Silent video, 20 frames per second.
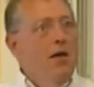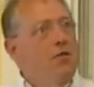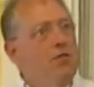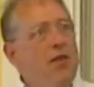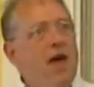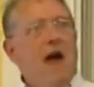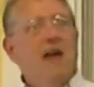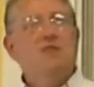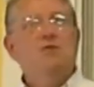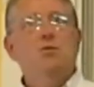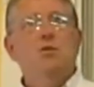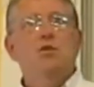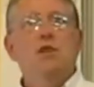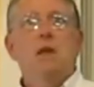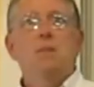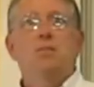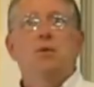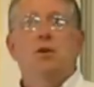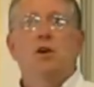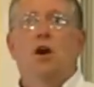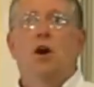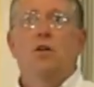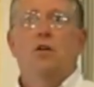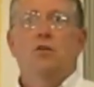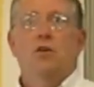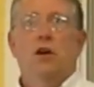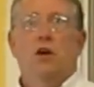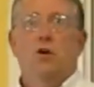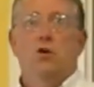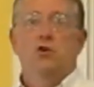And that's where they put all
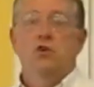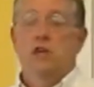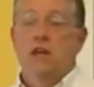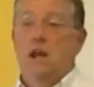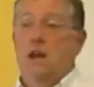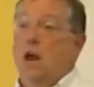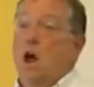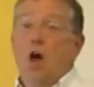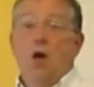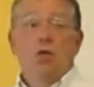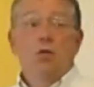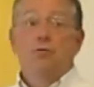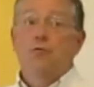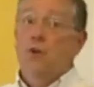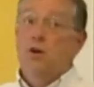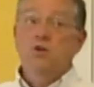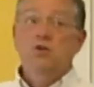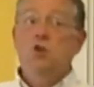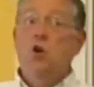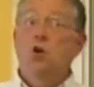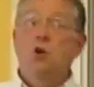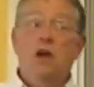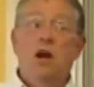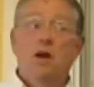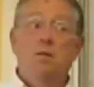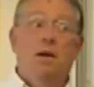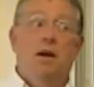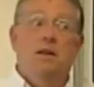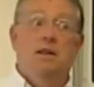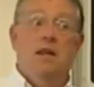their energy in. The French don't
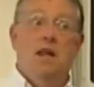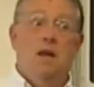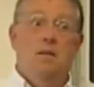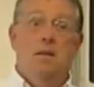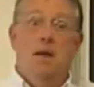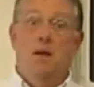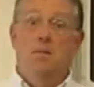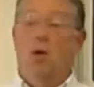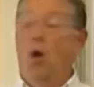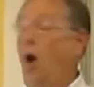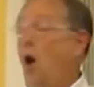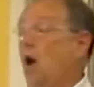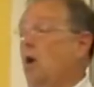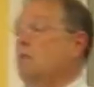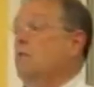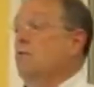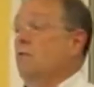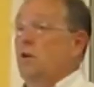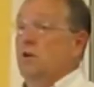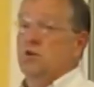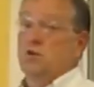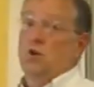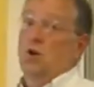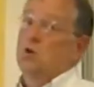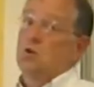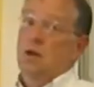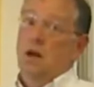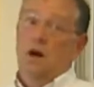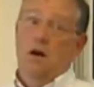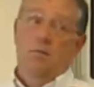care about the M M R. The French
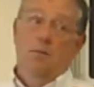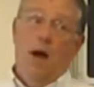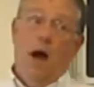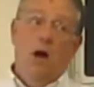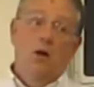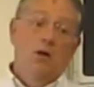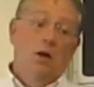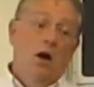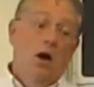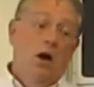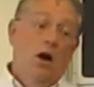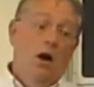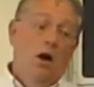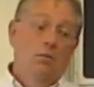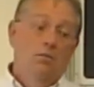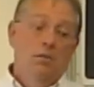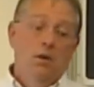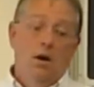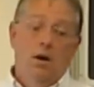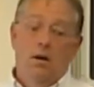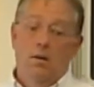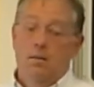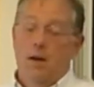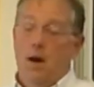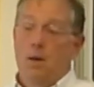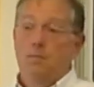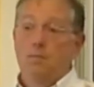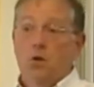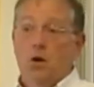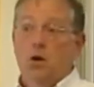don't care about, um, uh,
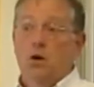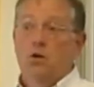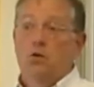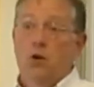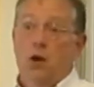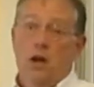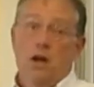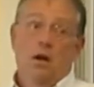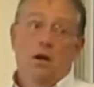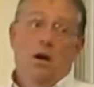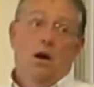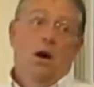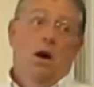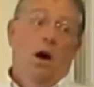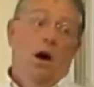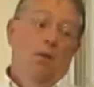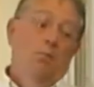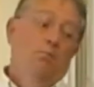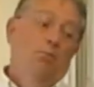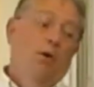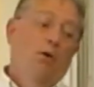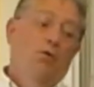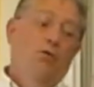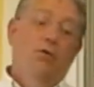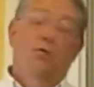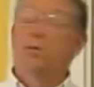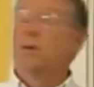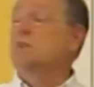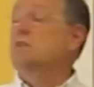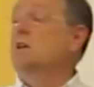about mercury, um,
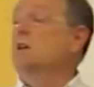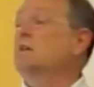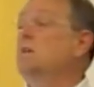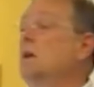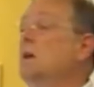both of which I